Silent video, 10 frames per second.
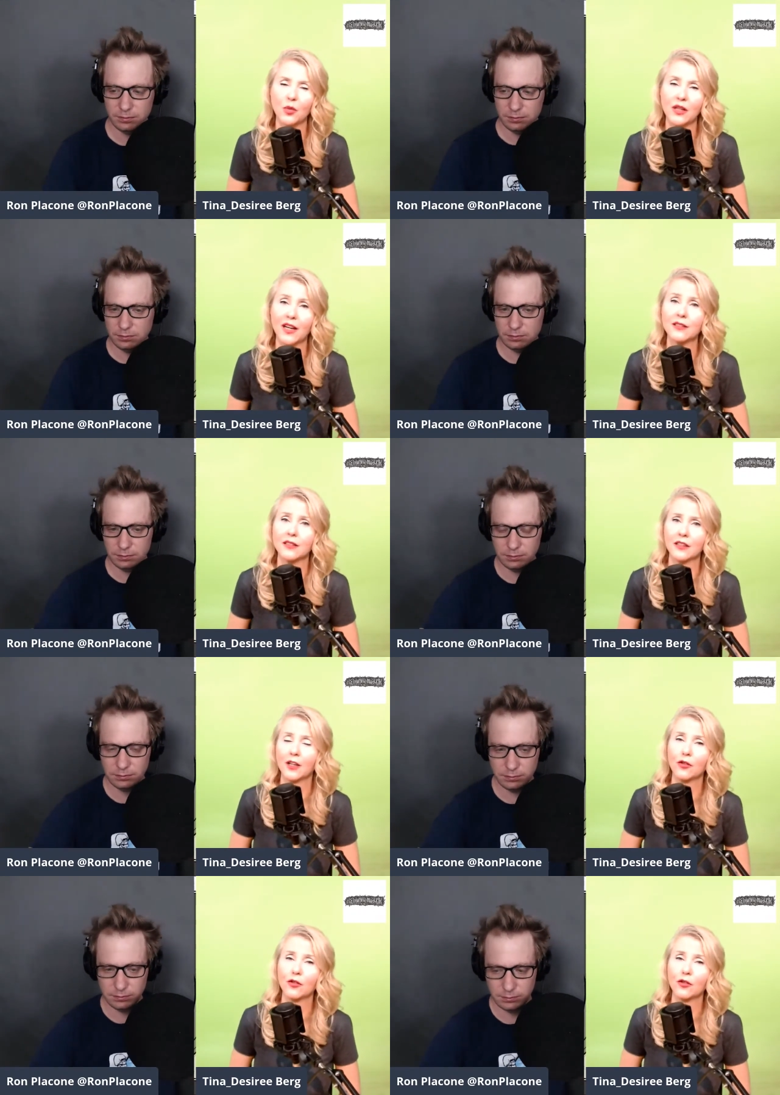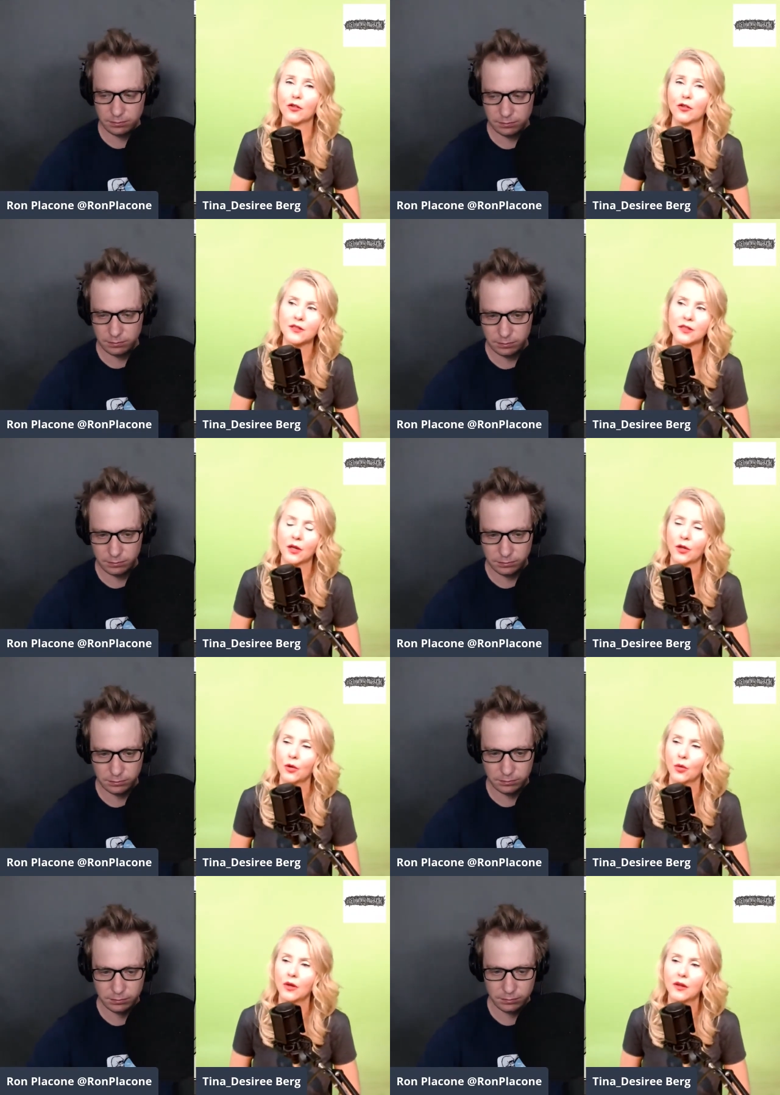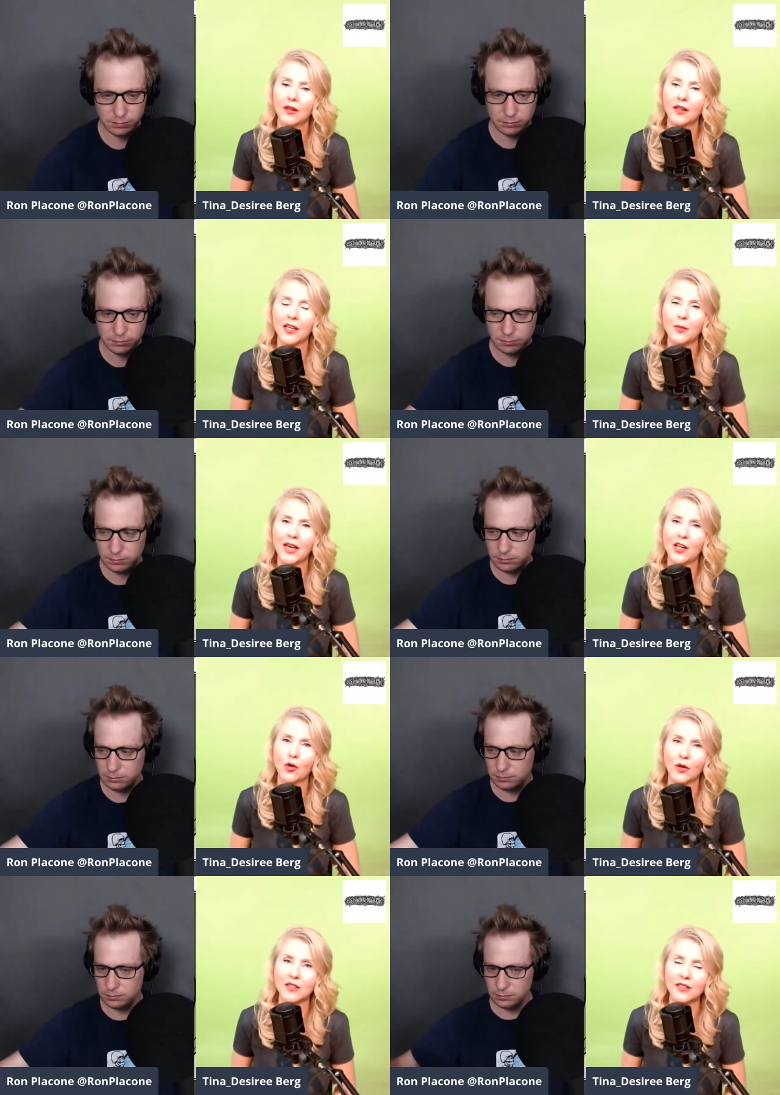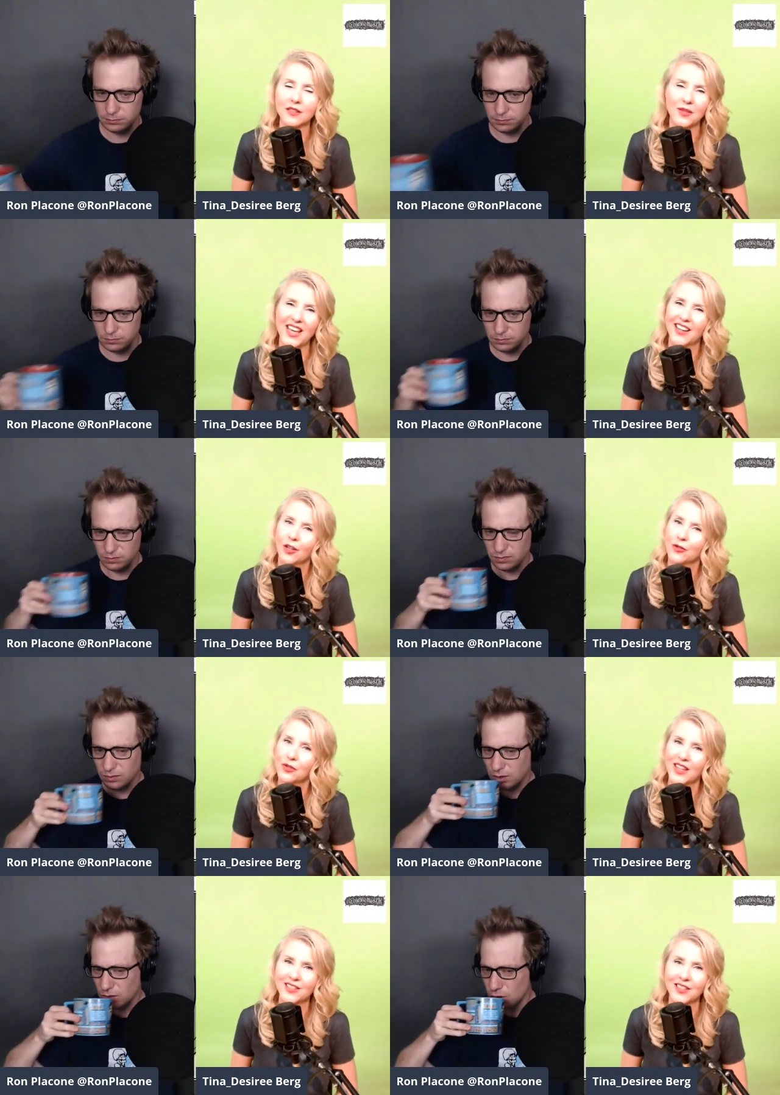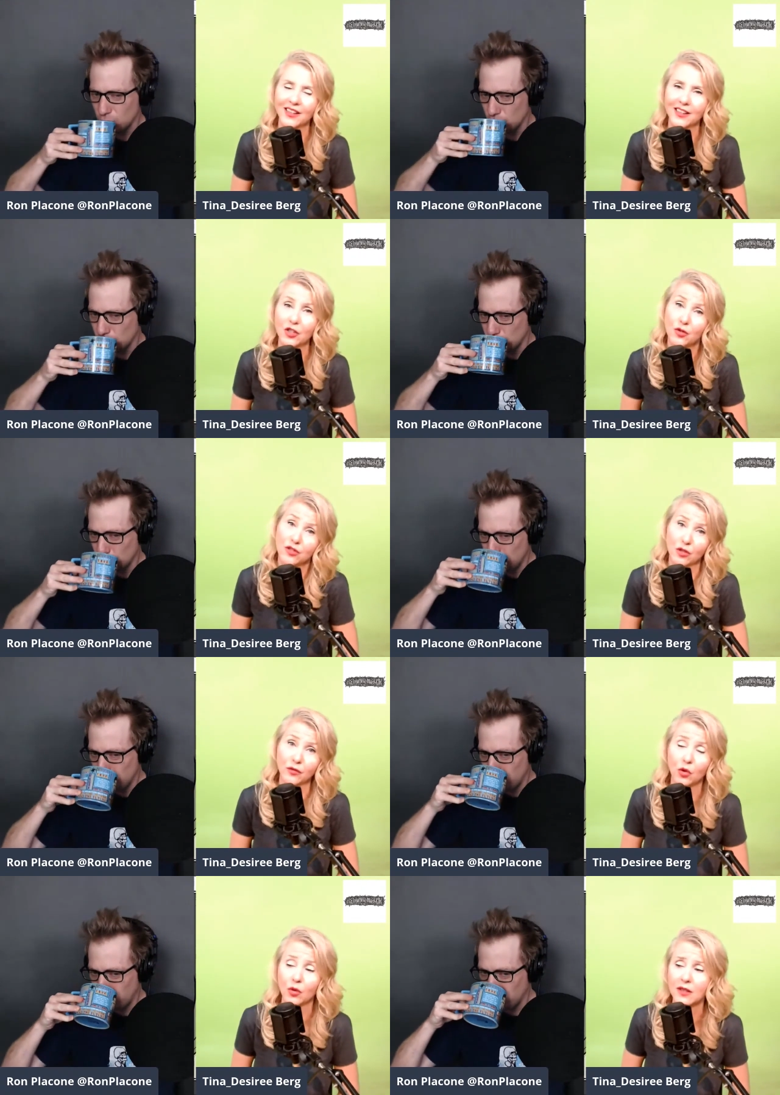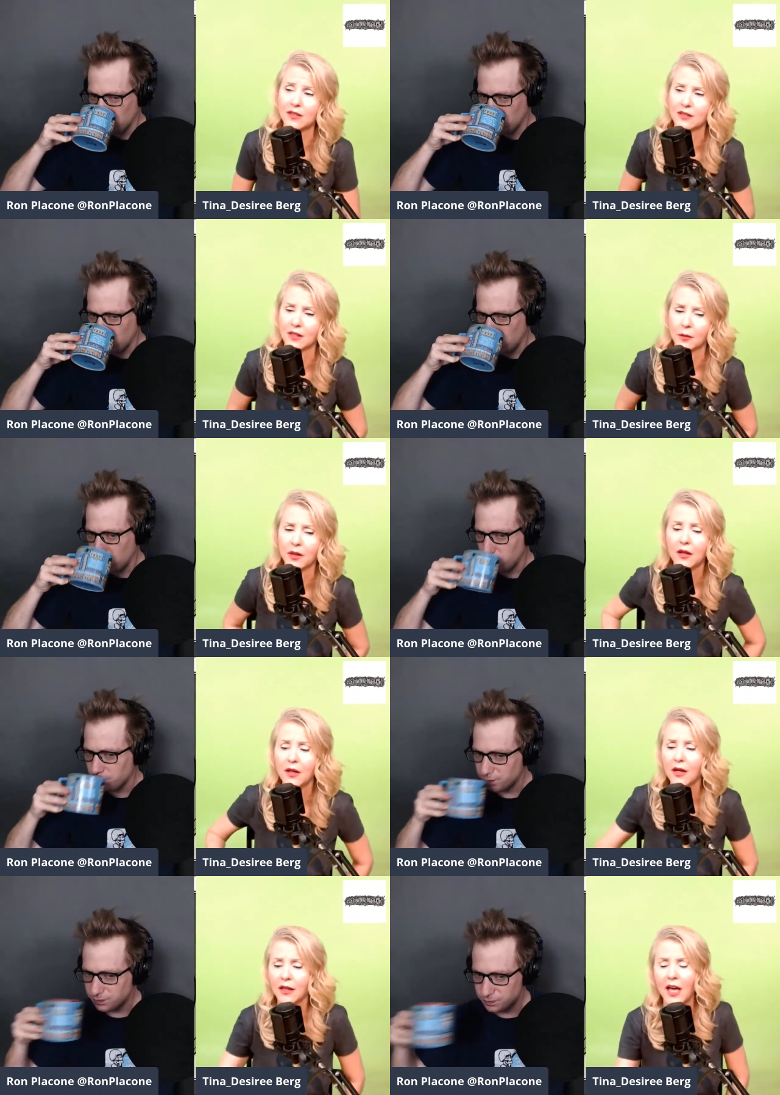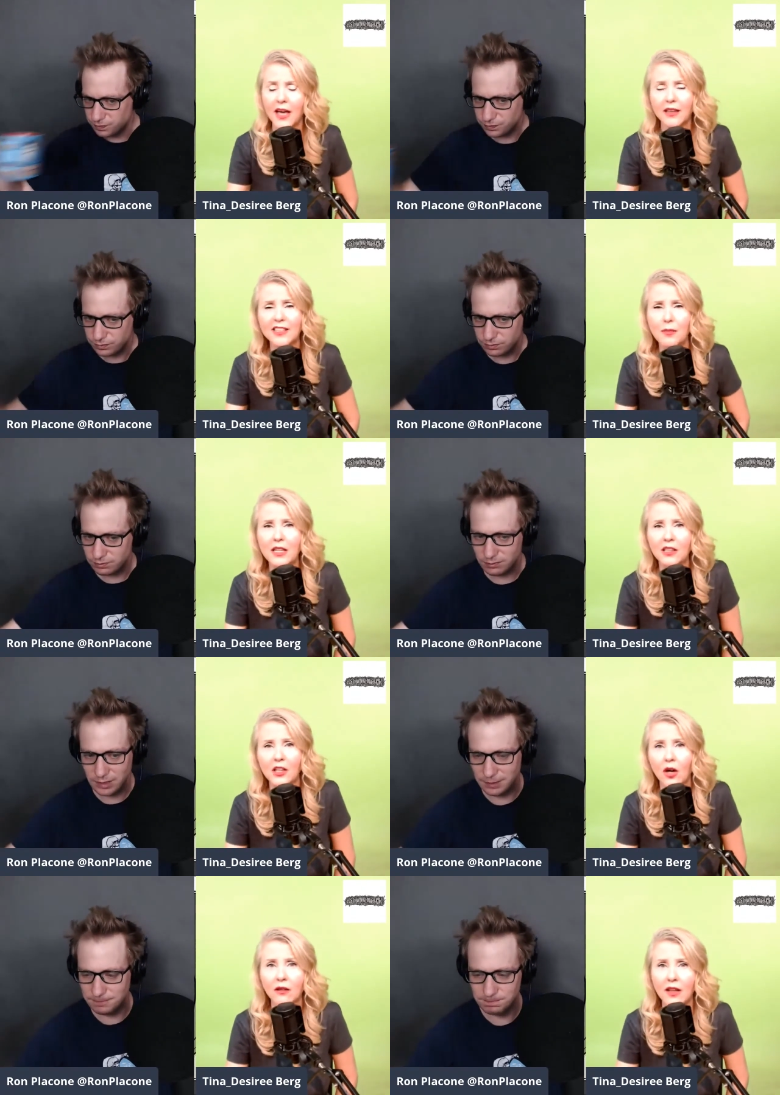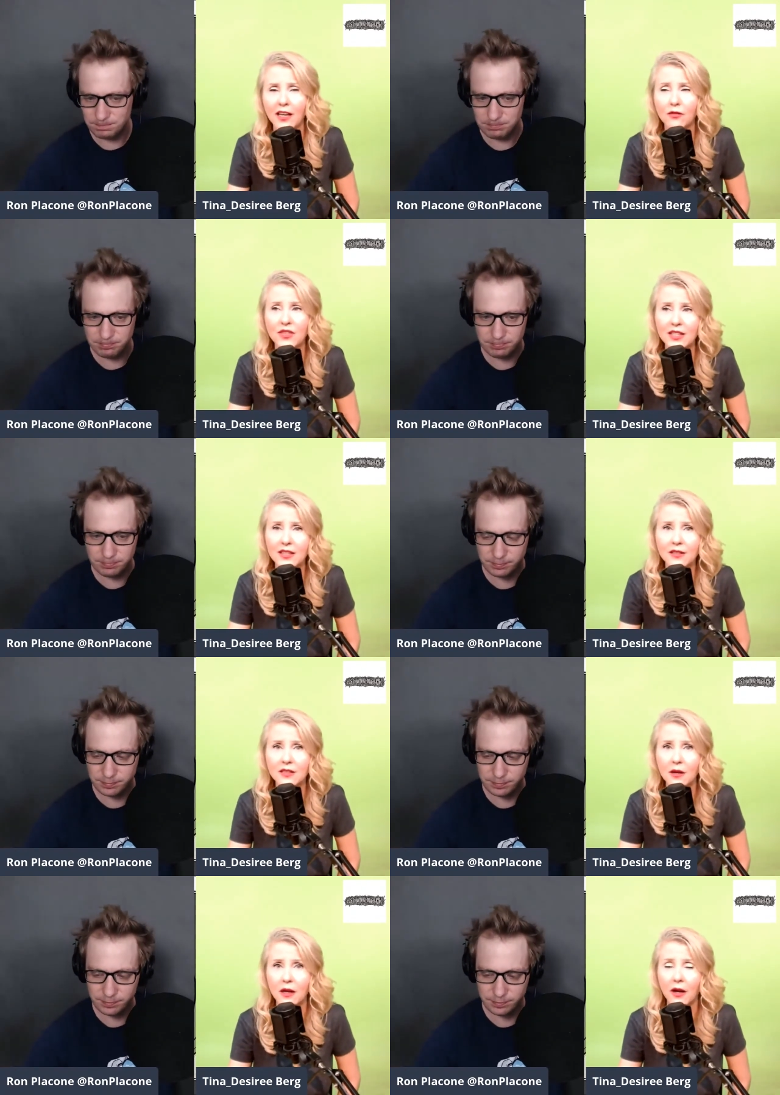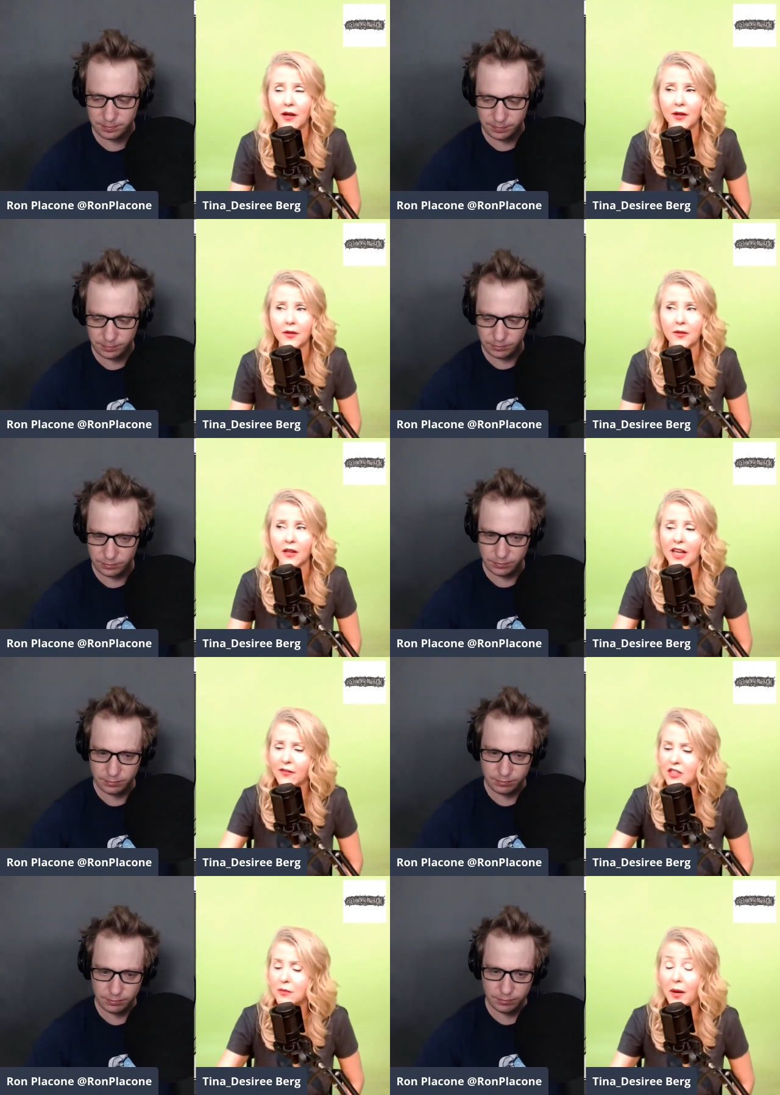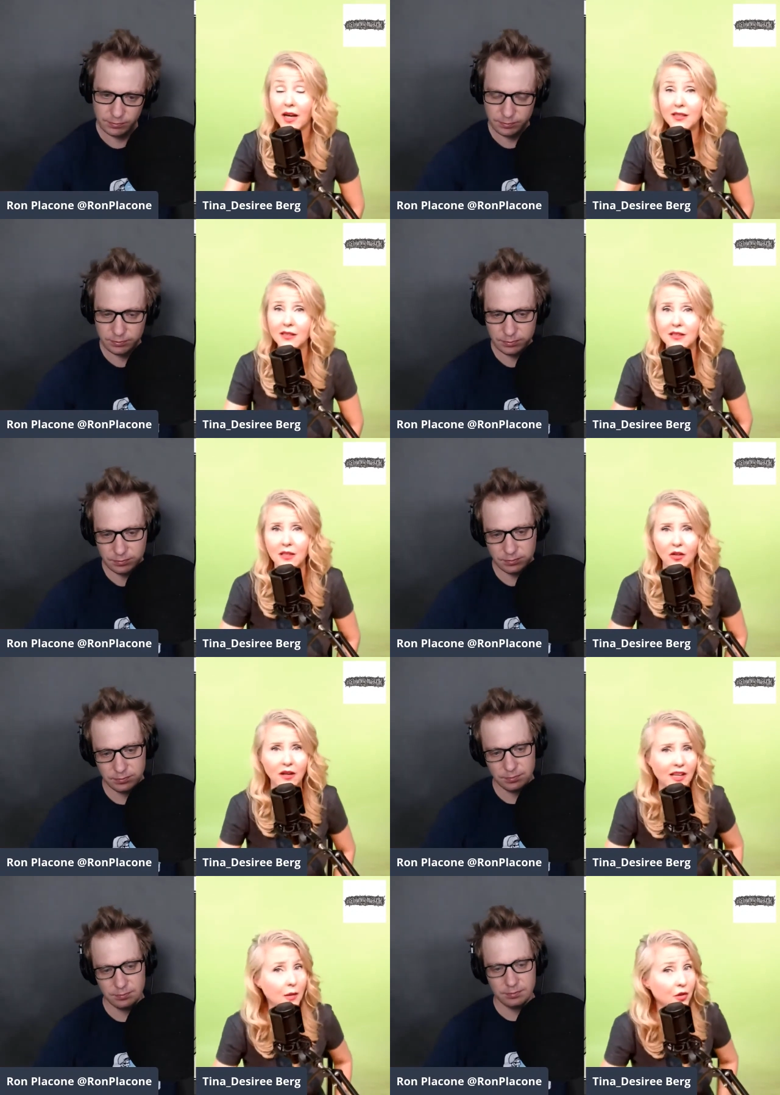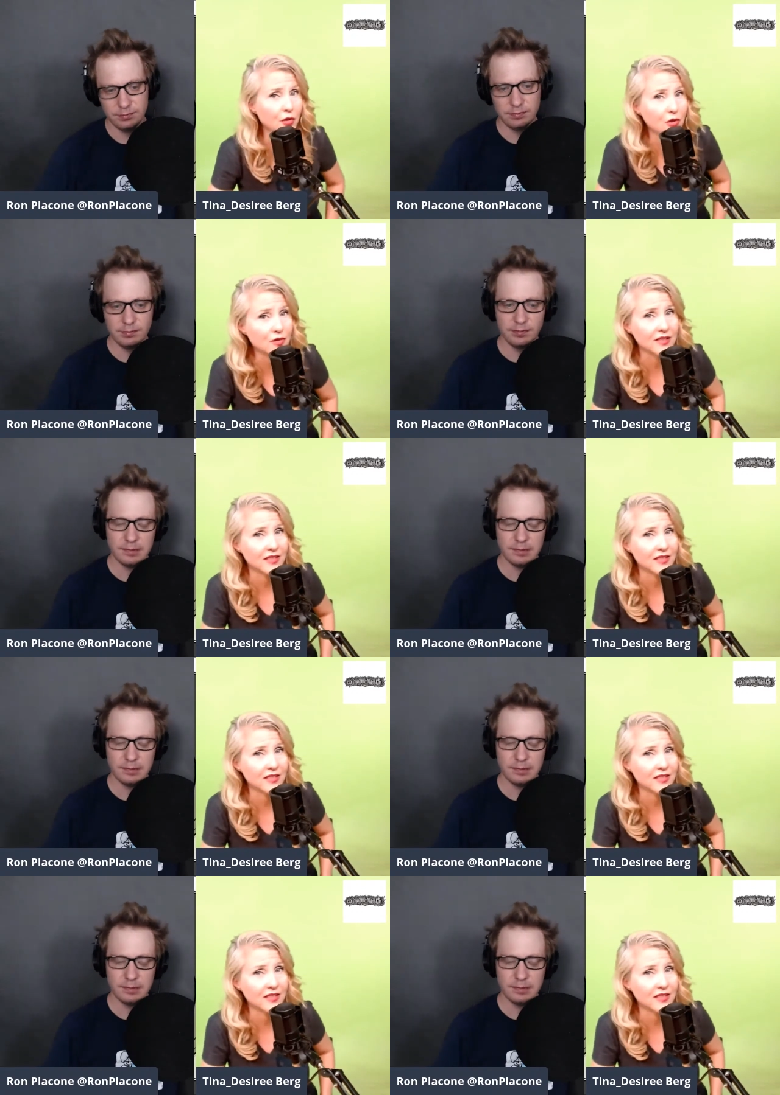Speaker 1: between us and the government. So him getting criticism, yeah, no, dude, that's not it. You deserve the criticism. And let's be clear, a lot of these pundits that are on cable news,